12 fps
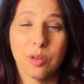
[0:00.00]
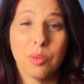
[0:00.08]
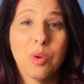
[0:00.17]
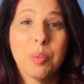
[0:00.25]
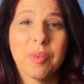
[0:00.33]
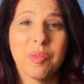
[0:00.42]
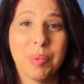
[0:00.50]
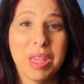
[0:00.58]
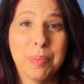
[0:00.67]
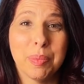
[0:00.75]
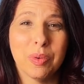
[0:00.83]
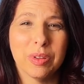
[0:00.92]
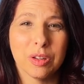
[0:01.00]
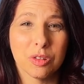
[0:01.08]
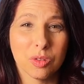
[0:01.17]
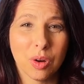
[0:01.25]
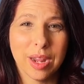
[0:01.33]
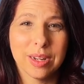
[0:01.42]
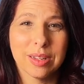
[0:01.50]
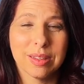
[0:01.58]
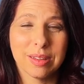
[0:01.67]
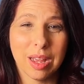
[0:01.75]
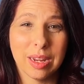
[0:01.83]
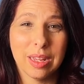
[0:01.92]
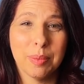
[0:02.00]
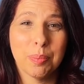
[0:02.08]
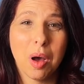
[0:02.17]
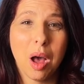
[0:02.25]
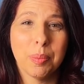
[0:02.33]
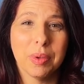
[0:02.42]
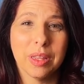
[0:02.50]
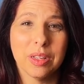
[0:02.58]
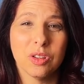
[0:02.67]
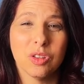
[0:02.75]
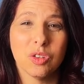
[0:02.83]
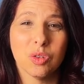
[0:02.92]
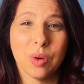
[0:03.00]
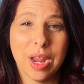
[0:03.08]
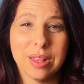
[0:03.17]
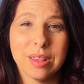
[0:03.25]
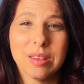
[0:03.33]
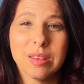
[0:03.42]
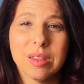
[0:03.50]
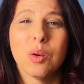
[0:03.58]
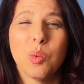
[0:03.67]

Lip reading: group of people and you're trying to study population trends,